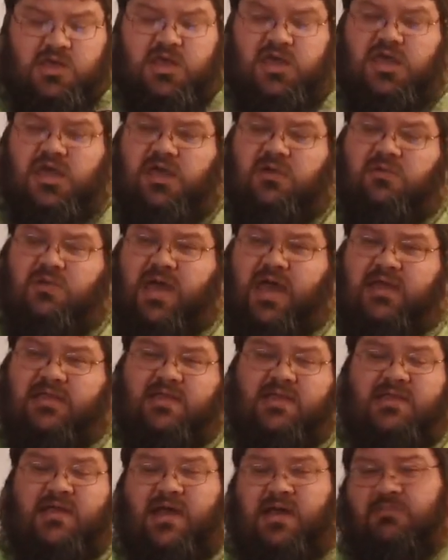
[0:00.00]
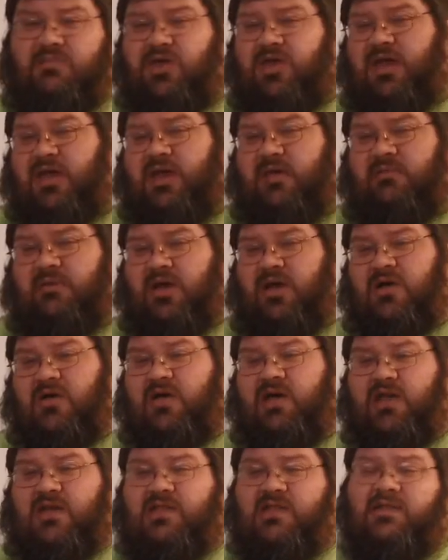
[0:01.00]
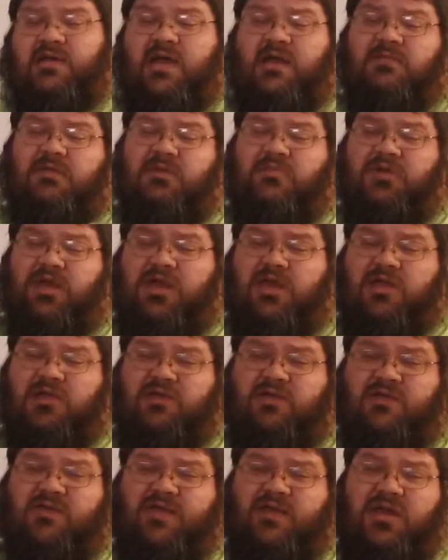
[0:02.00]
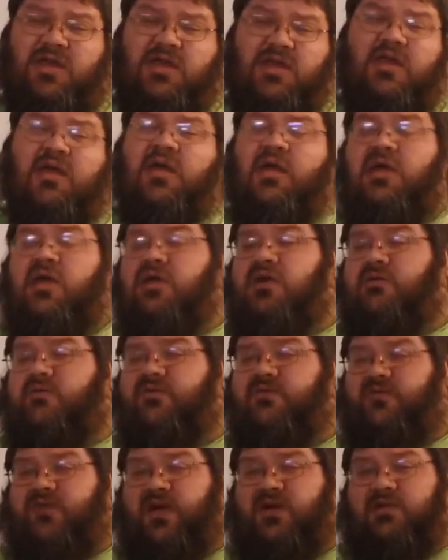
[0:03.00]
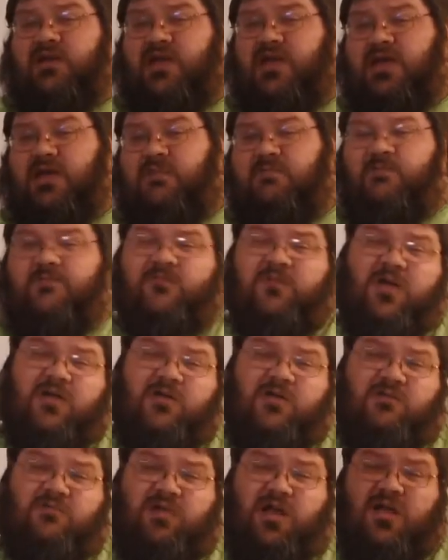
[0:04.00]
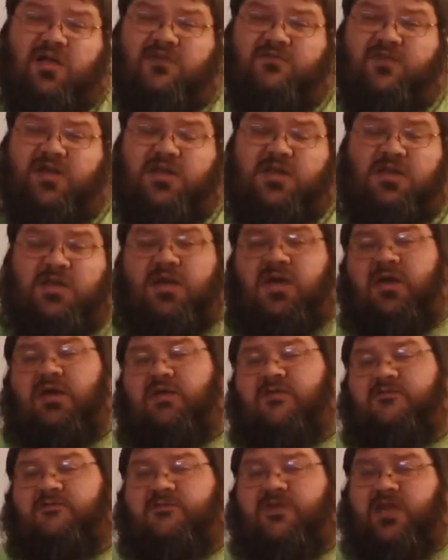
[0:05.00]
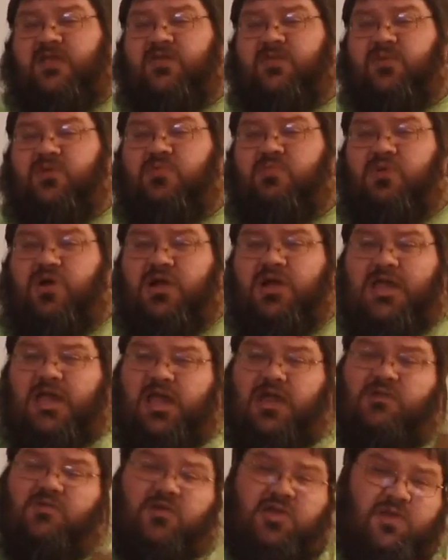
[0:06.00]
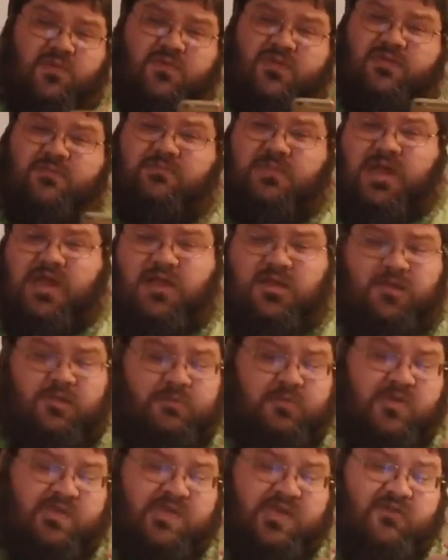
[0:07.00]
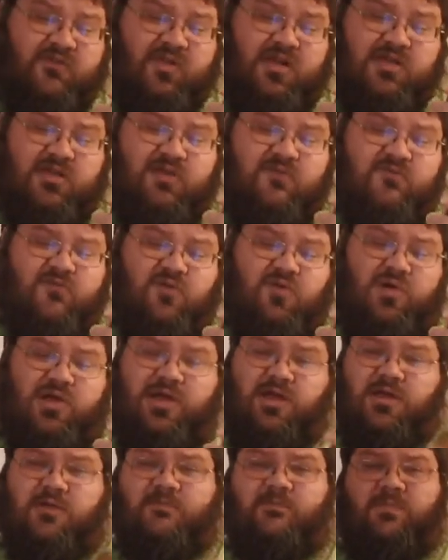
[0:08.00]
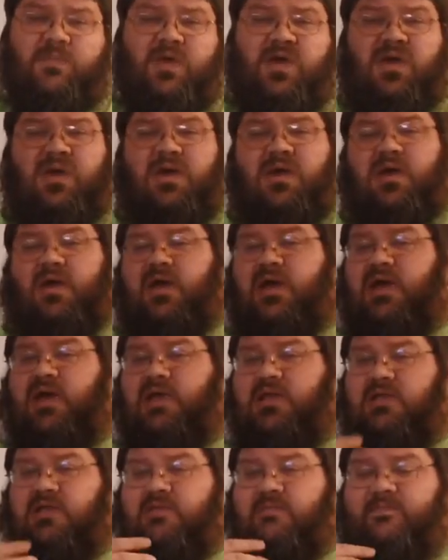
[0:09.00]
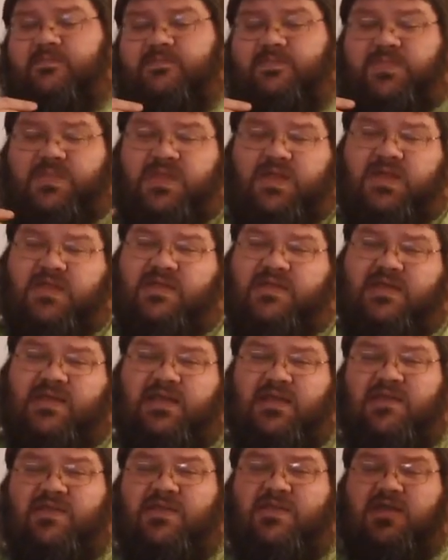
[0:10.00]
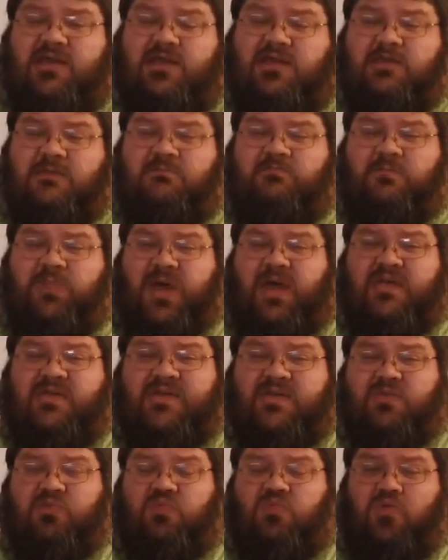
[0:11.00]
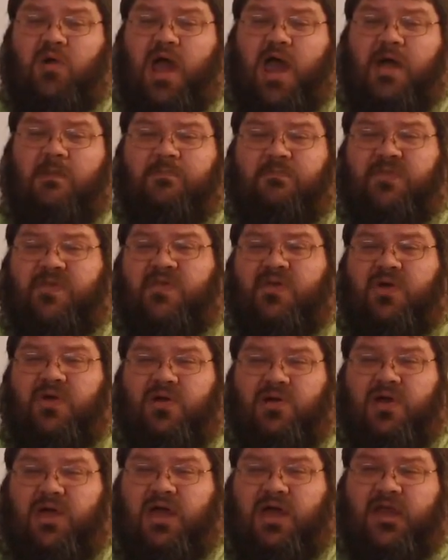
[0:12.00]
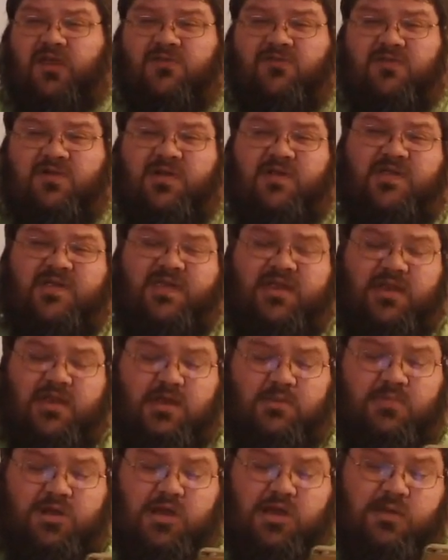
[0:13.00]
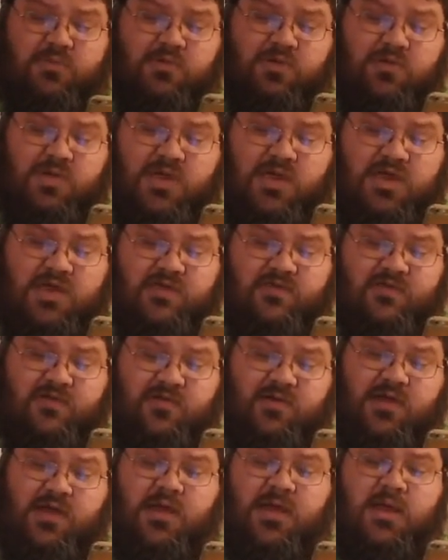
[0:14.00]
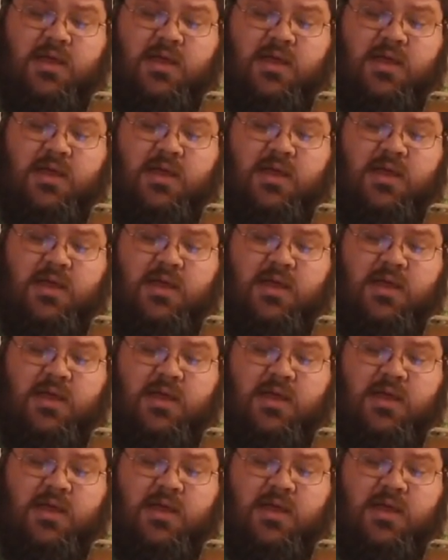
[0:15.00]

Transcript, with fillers: it, at the time it came out, at the time they began using it, it was very hip, very relevant, fits with Mark Henry. It was made specifically for him. And it's easily the best rap song entrance in WWE history,